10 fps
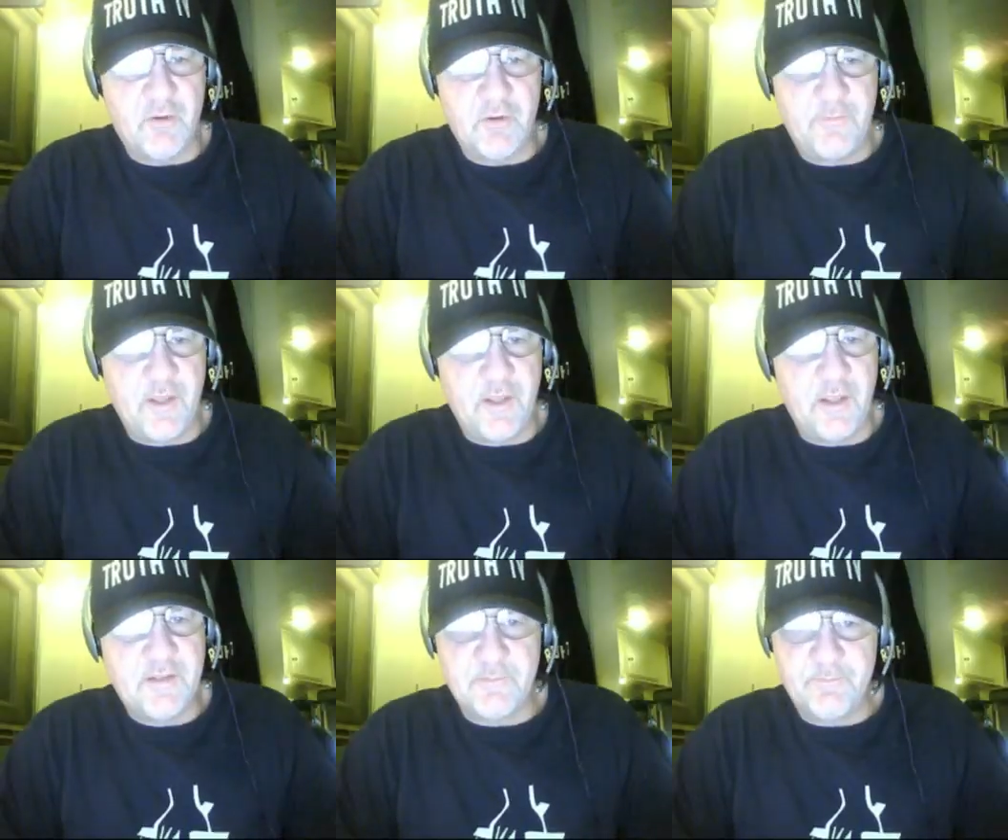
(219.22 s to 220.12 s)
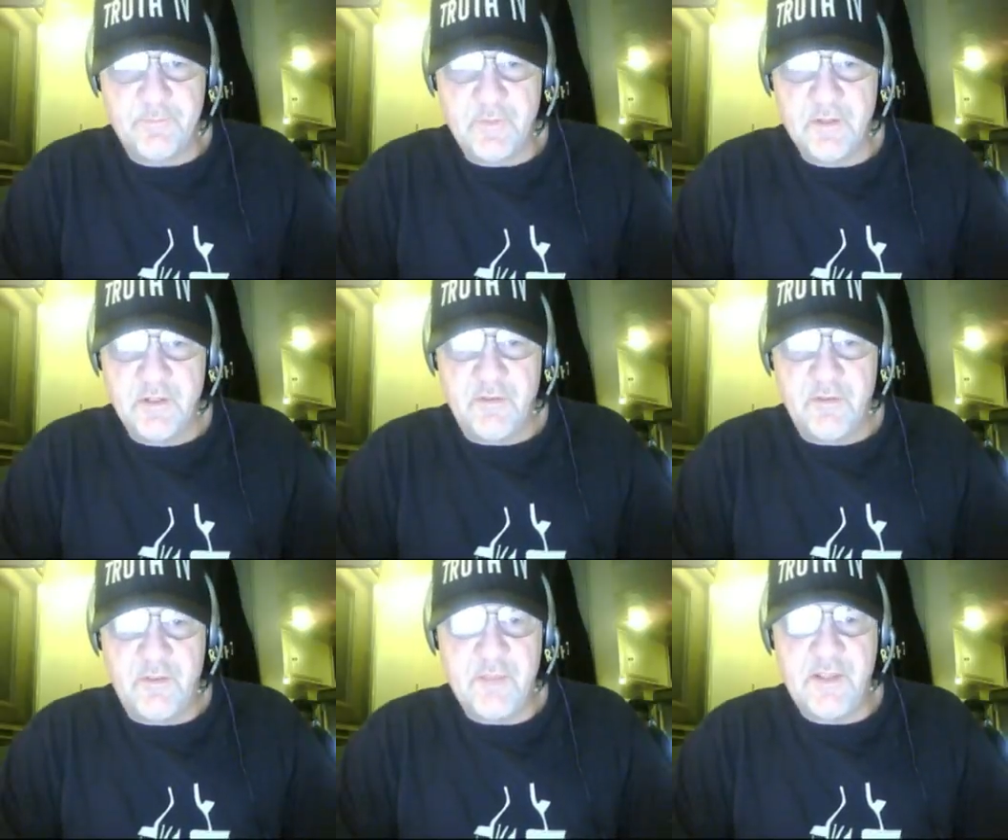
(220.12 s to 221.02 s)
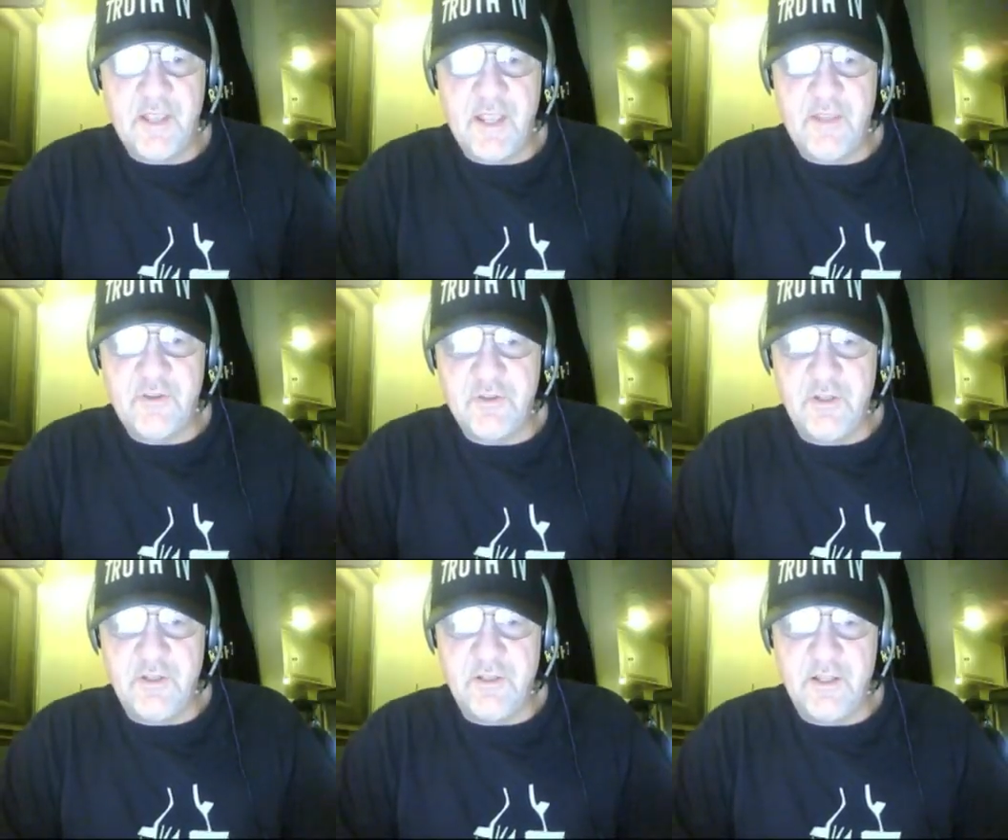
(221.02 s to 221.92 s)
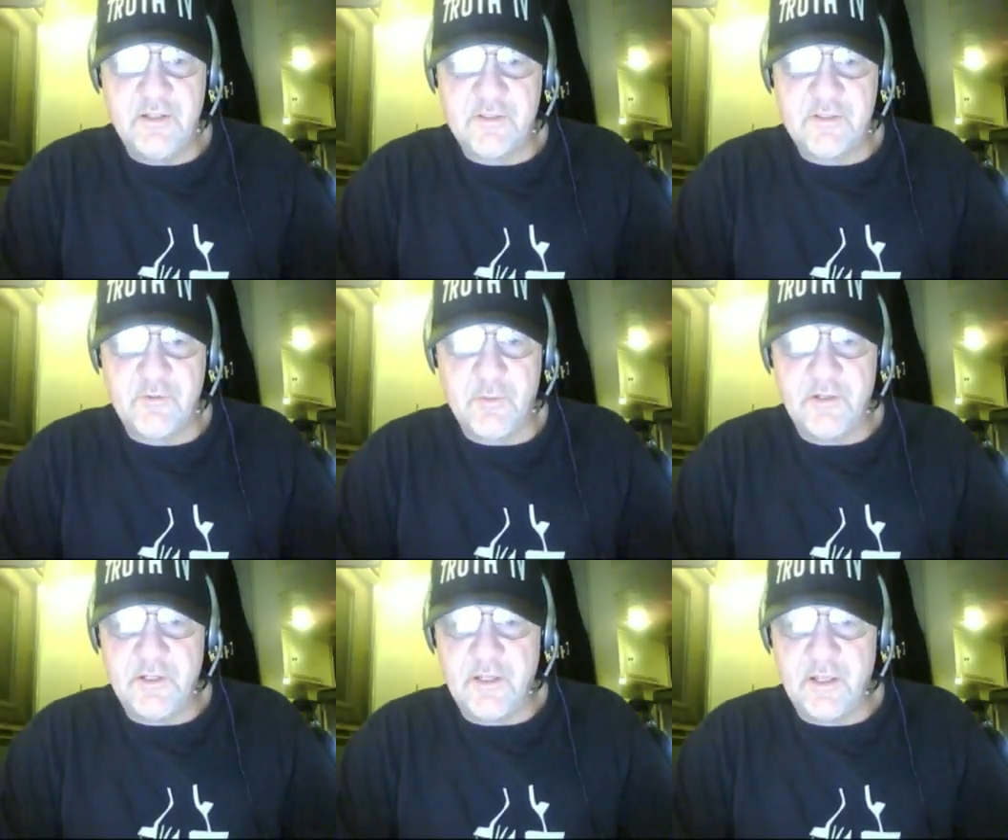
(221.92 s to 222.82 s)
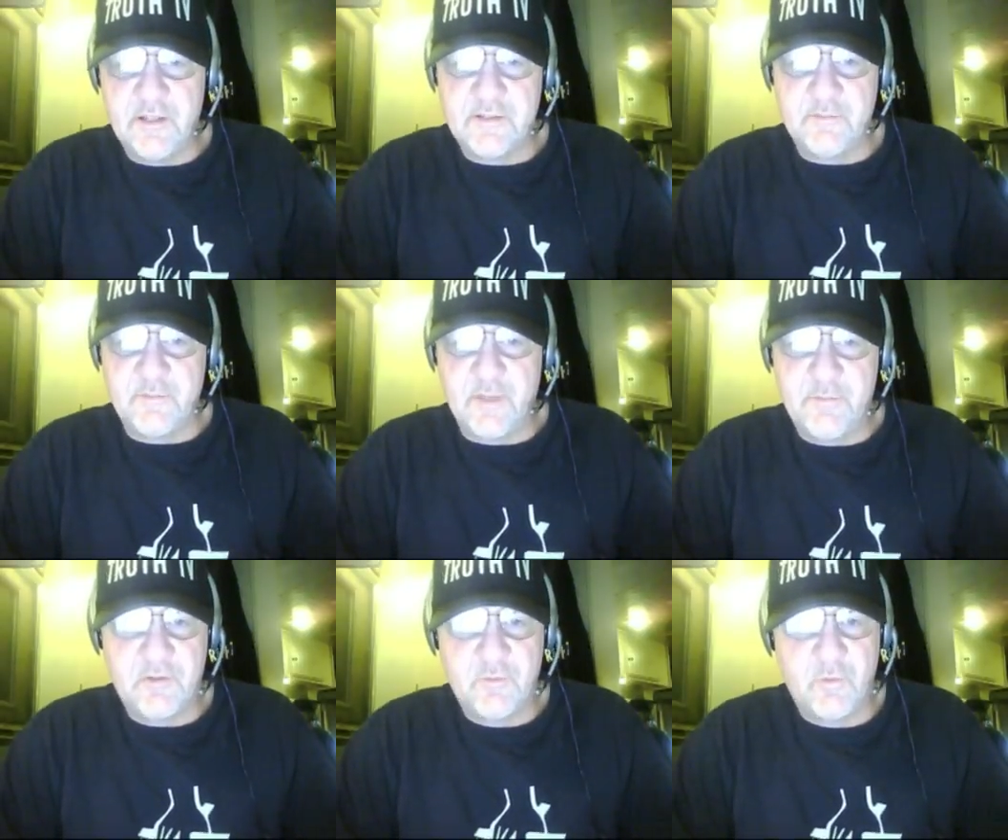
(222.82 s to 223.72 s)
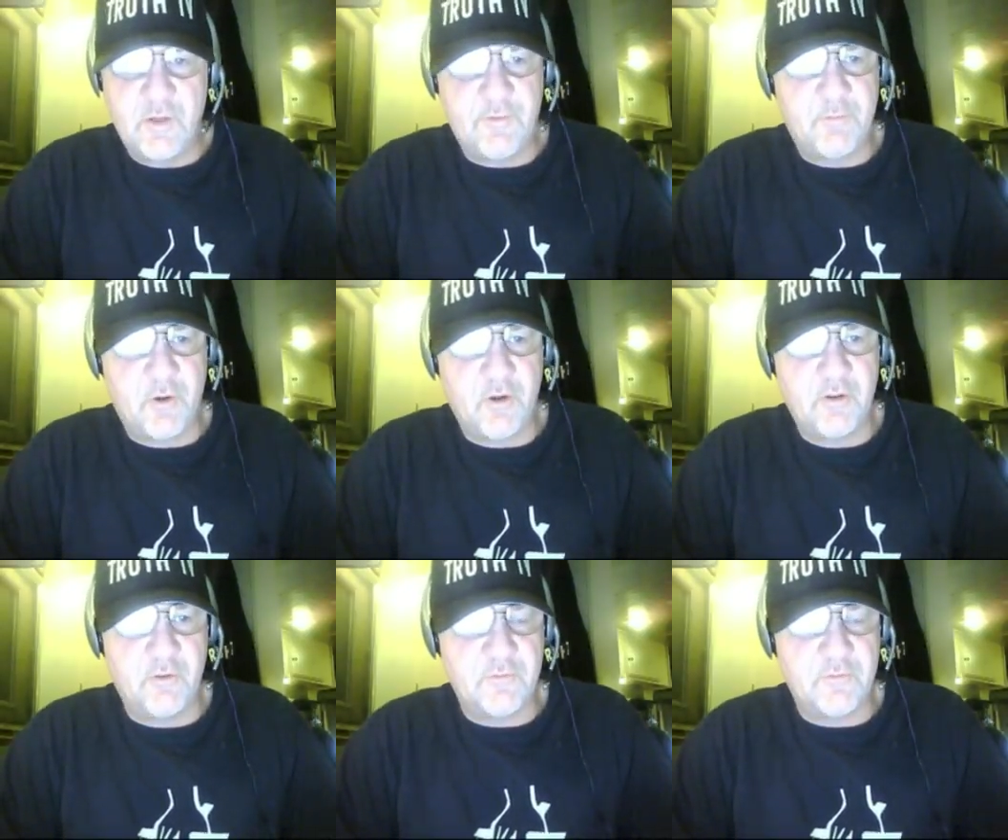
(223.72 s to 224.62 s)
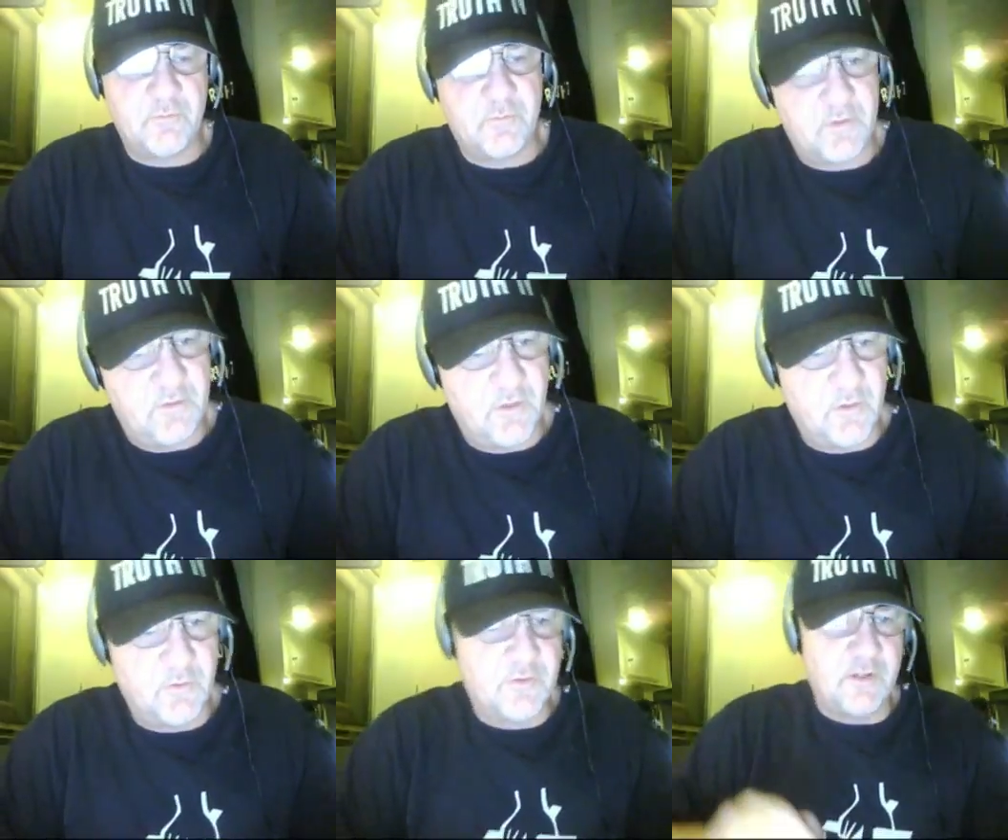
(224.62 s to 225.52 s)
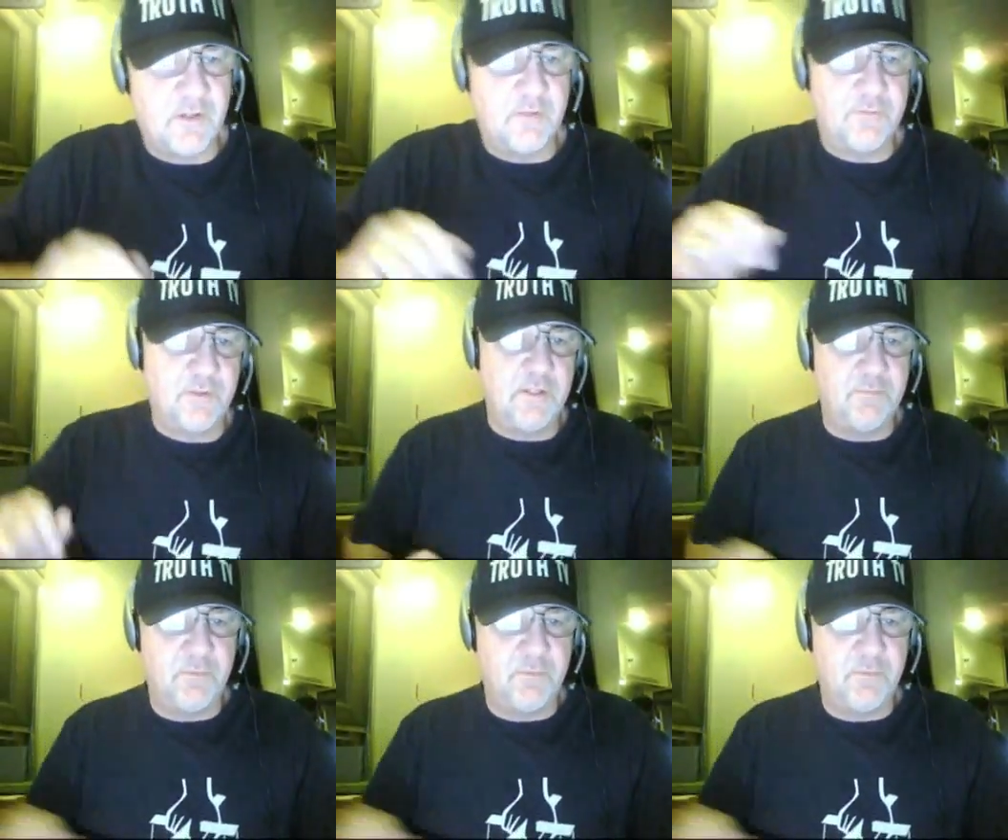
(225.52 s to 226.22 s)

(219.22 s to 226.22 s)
and shot her in the face, then began shooting indiscriminately as about 25 party goers tried to